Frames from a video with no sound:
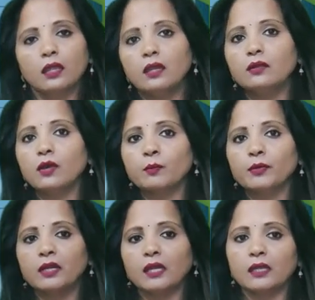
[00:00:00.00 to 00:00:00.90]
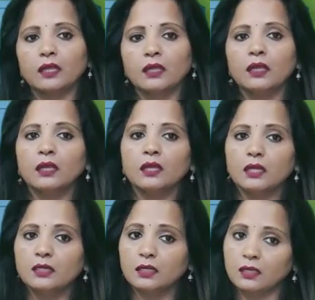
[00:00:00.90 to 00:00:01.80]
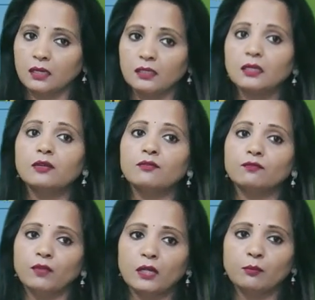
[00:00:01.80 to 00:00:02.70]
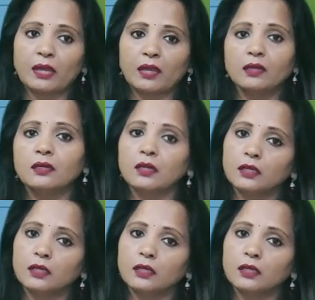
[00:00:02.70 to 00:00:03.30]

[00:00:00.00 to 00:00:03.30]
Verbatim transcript: Incorporating integrated feedback